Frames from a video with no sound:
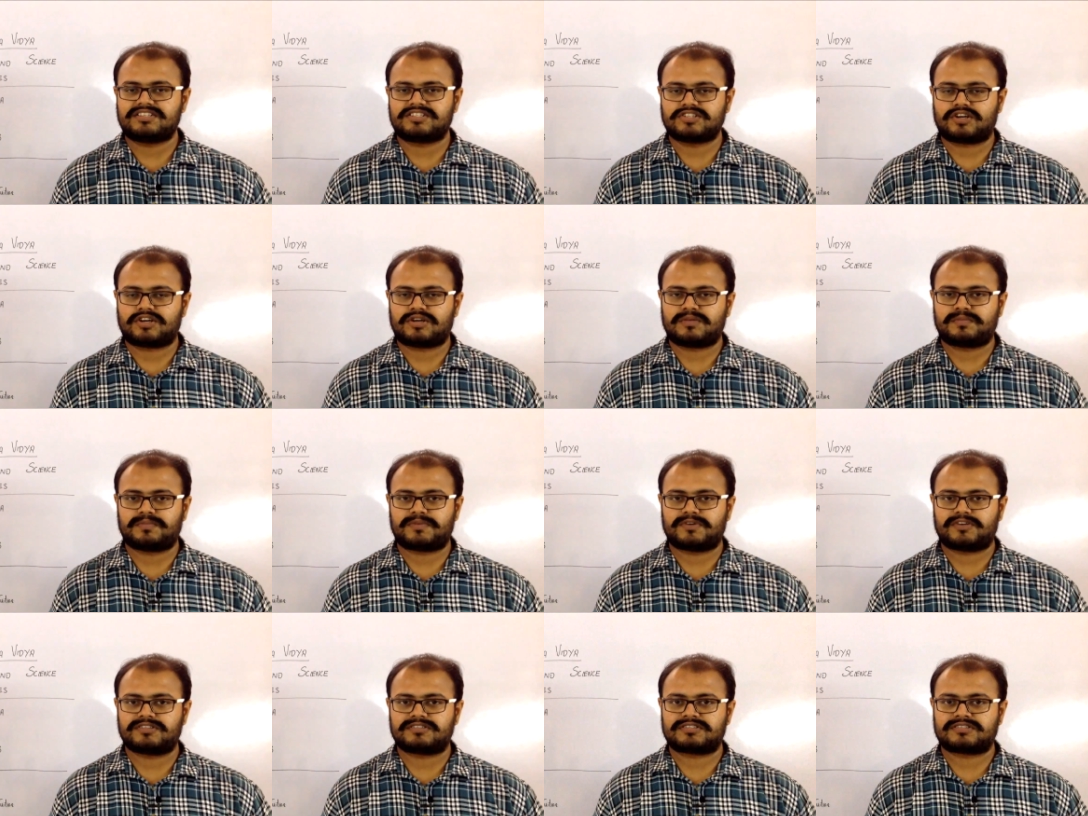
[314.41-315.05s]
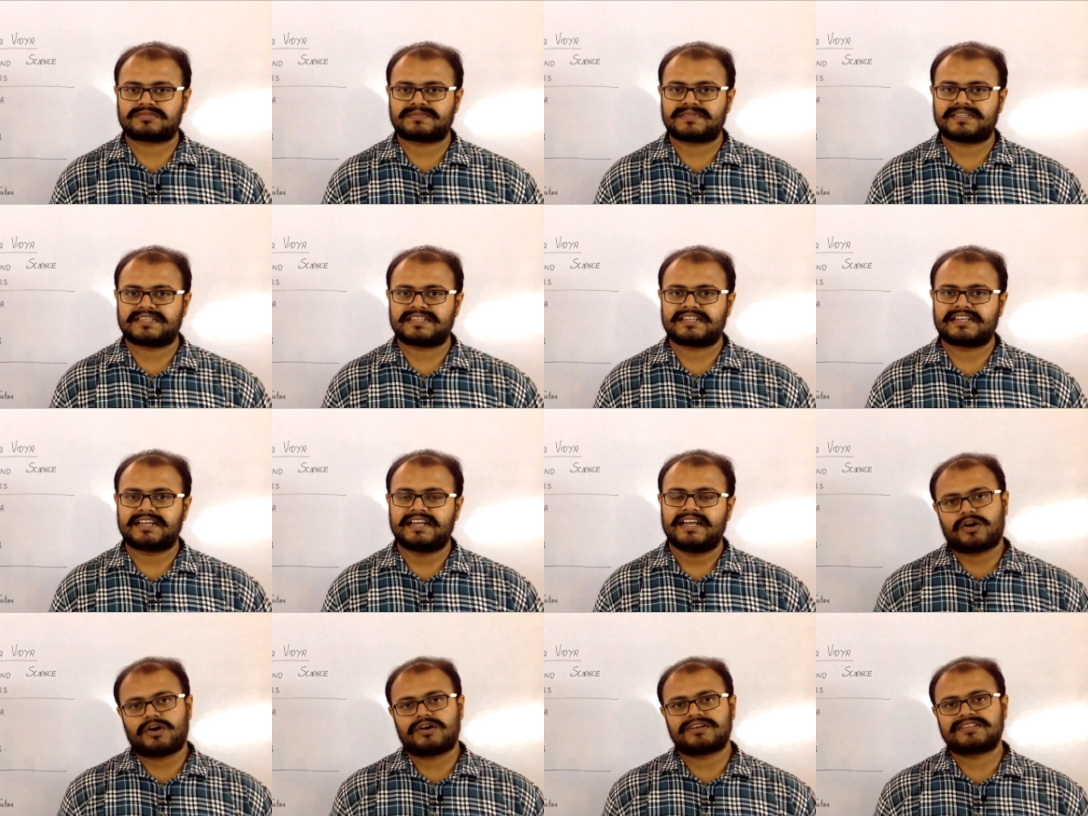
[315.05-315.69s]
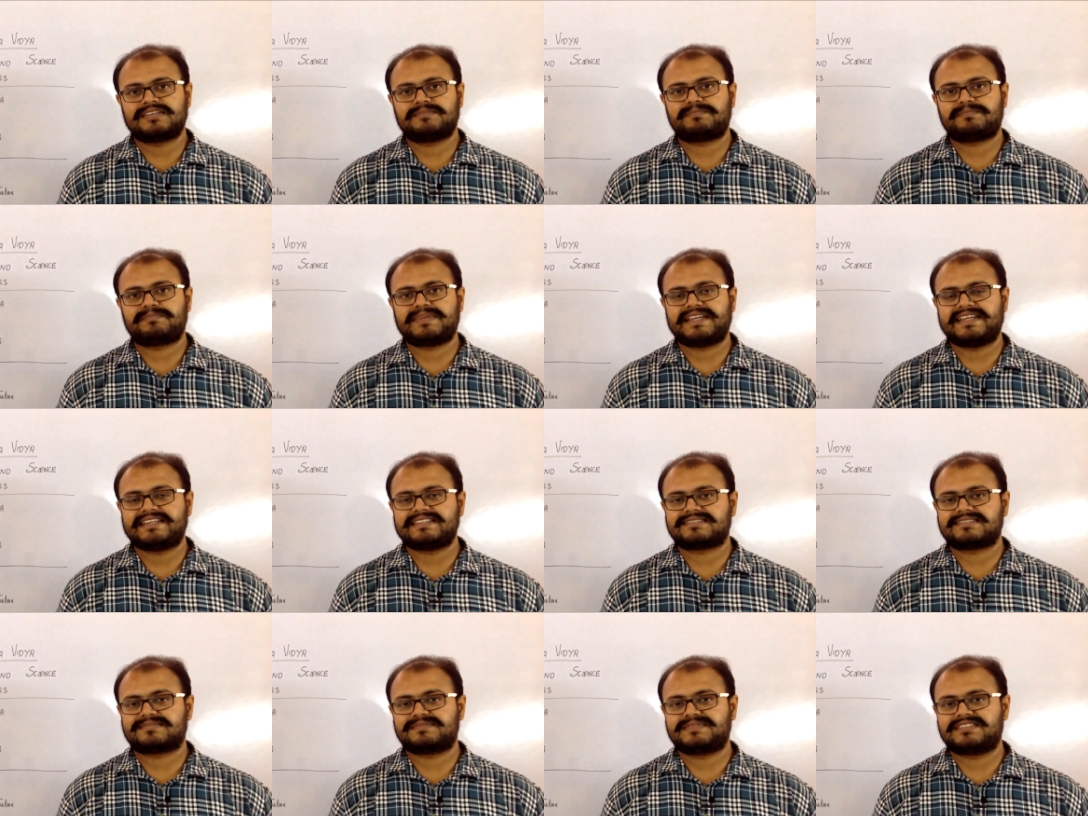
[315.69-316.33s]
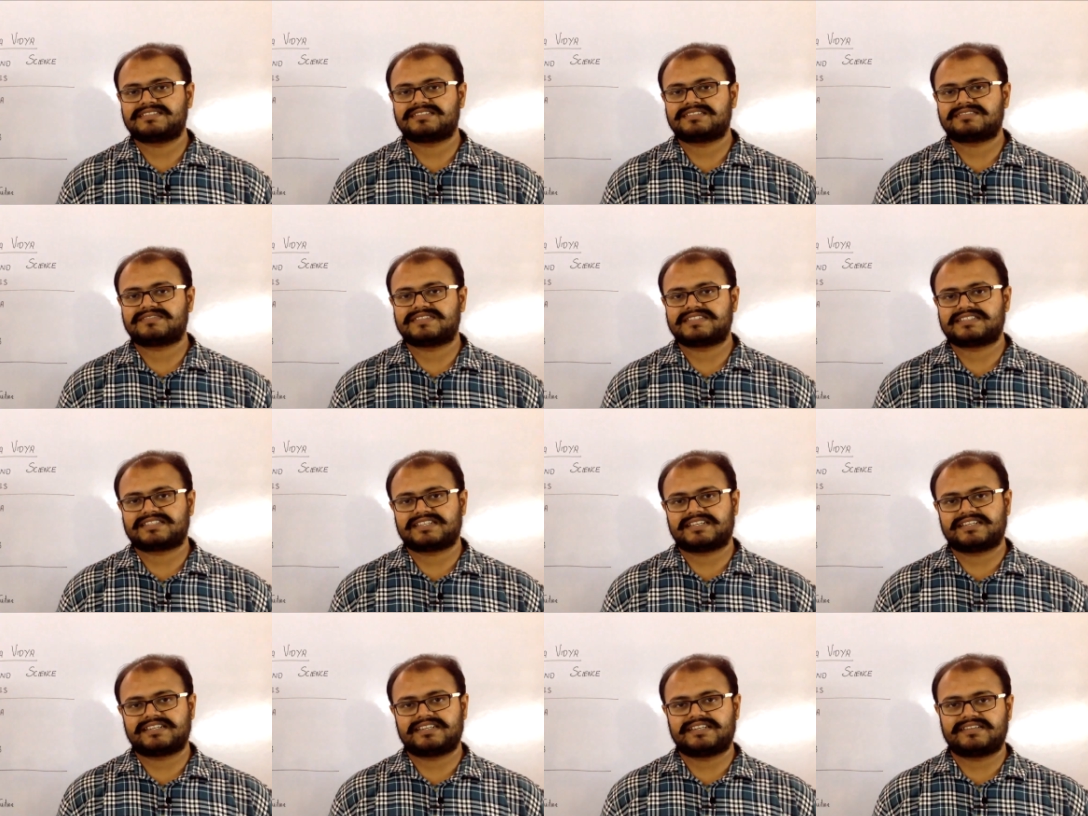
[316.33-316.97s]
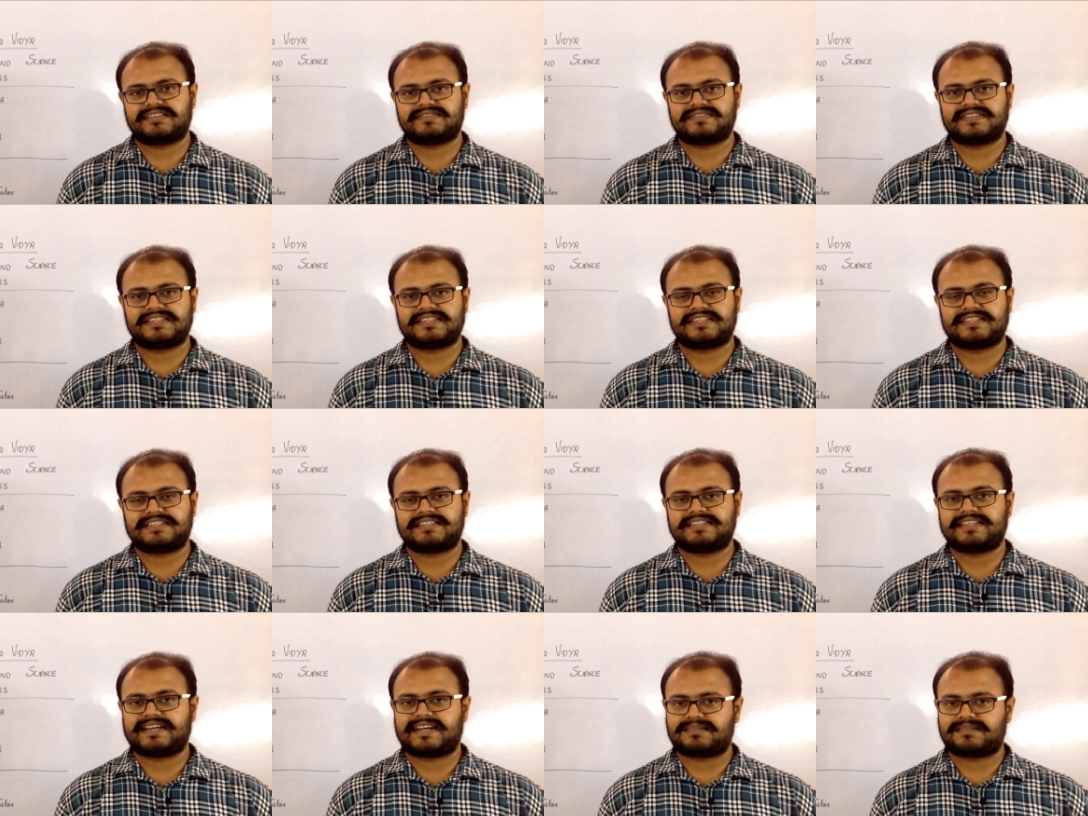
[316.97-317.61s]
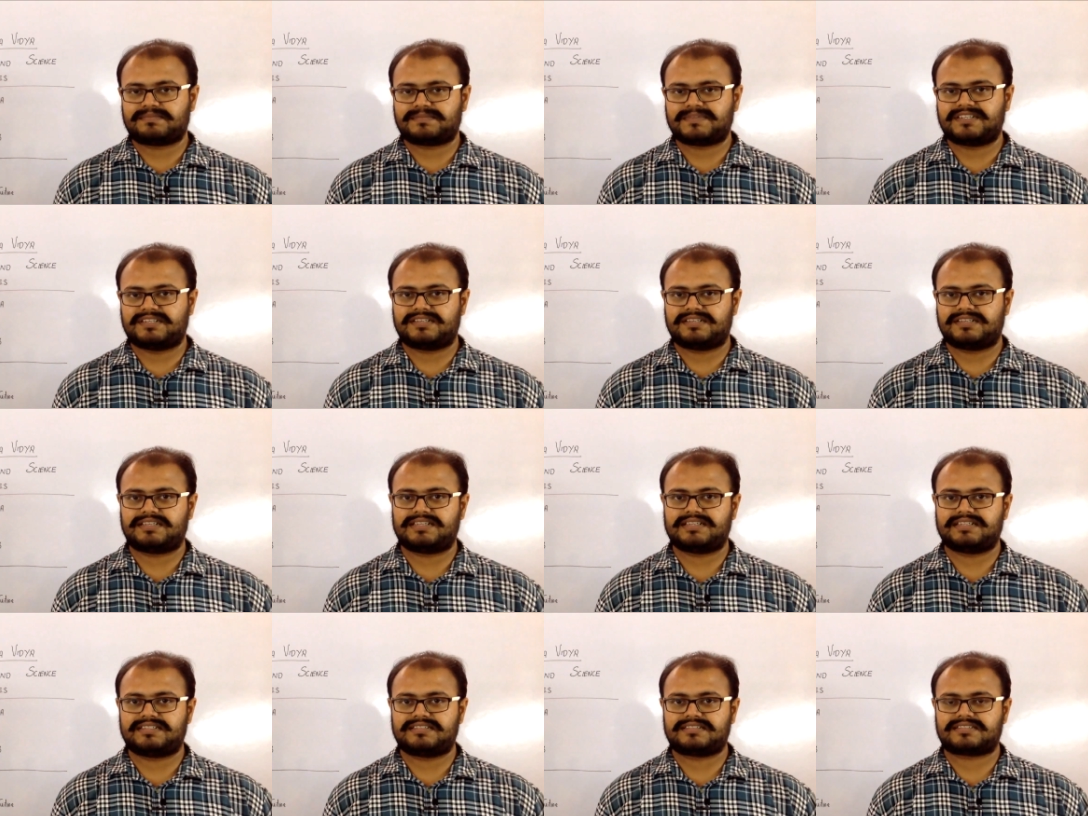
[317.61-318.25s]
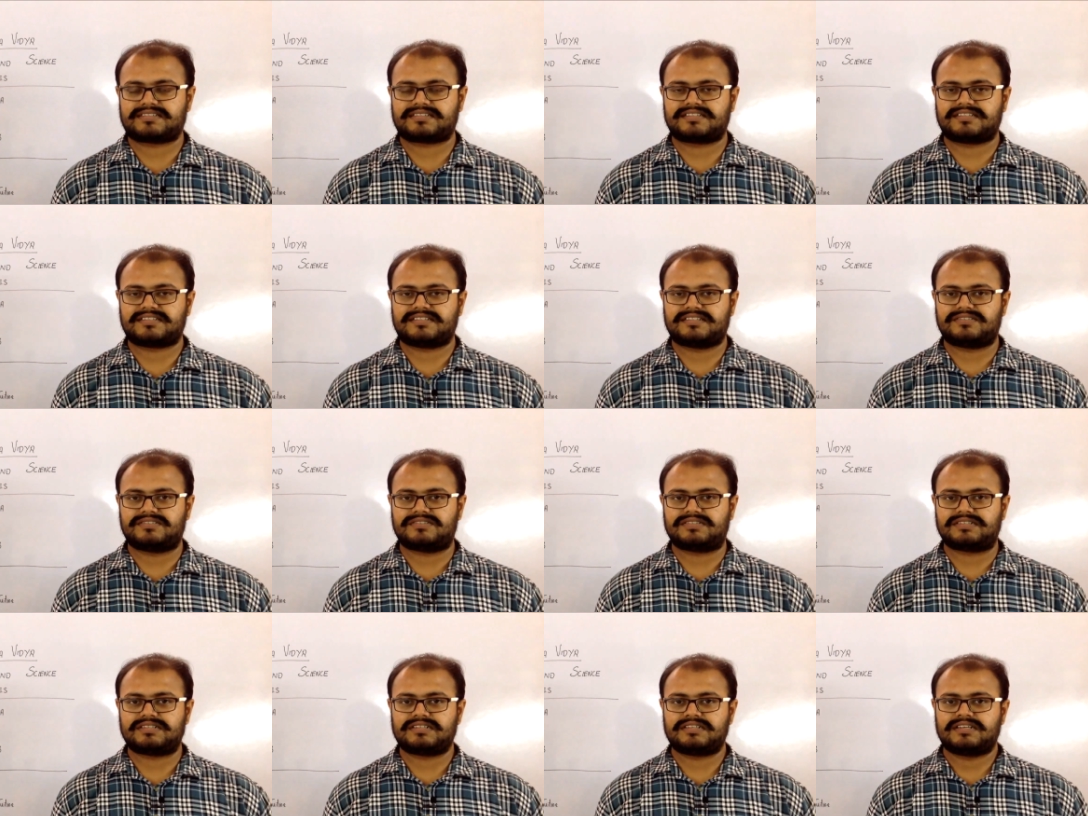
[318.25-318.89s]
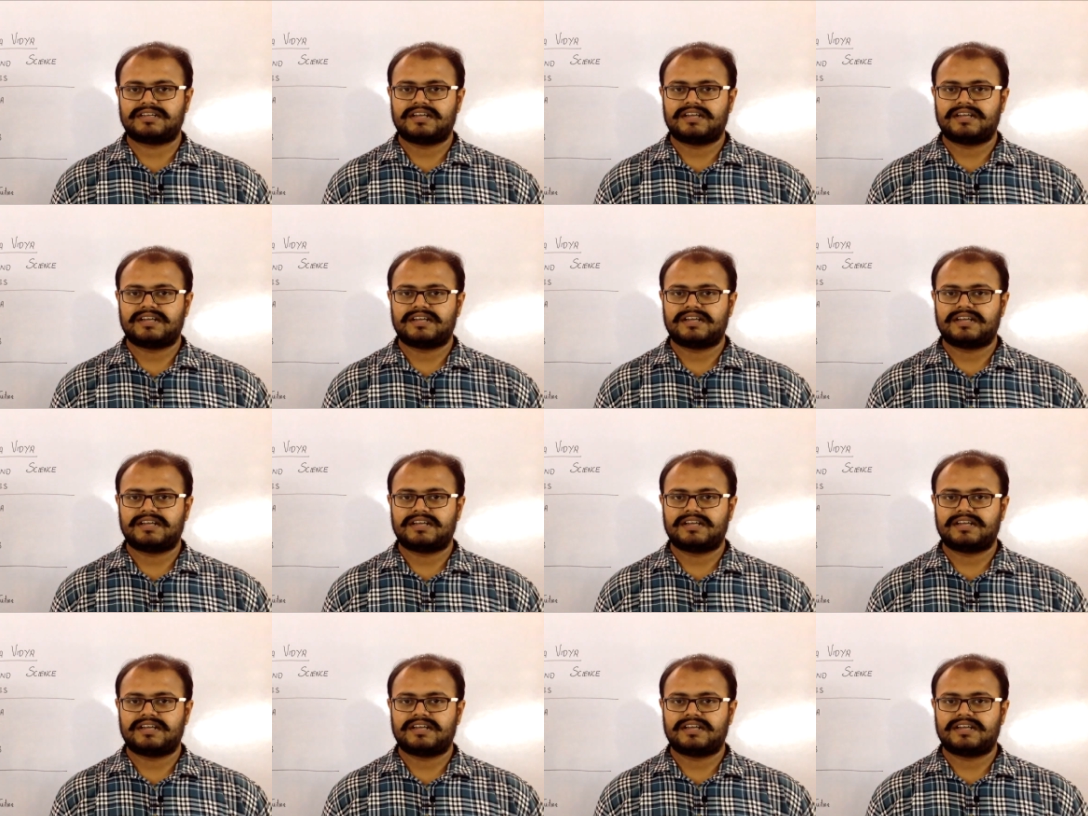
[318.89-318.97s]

job prospect or the placements which are given in that particular institute